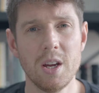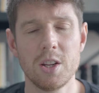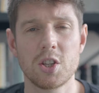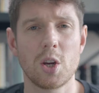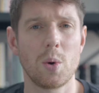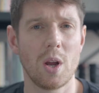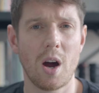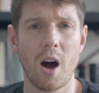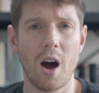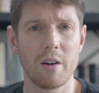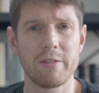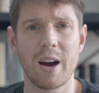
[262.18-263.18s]

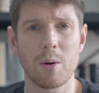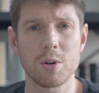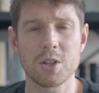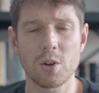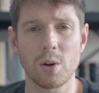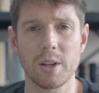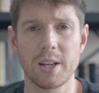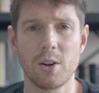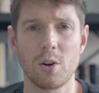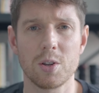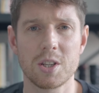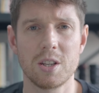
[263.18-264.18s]
2.5 hours all in
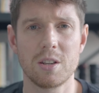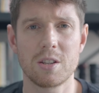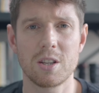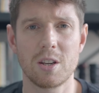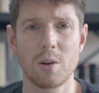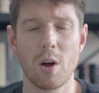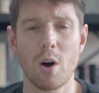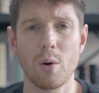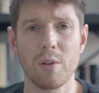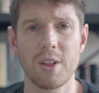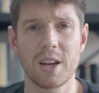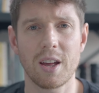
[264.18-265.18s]
all to do the
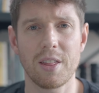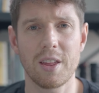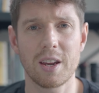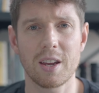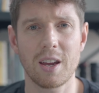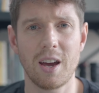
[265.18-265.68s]
whole thing, I think.